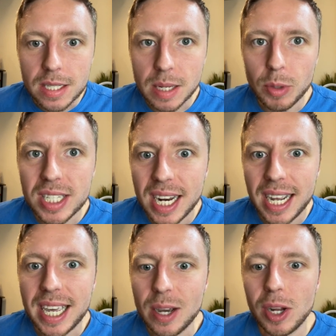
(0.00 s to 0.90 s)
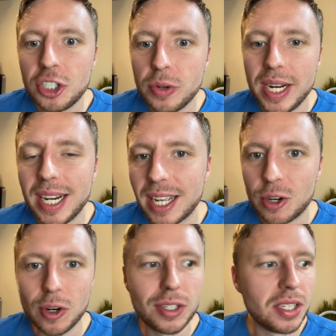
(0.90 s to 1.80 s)
Someone said, I can't watch you eating.
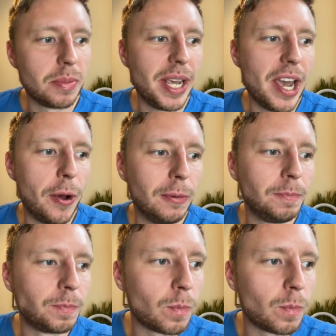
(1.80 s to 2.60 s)
It grosses me out.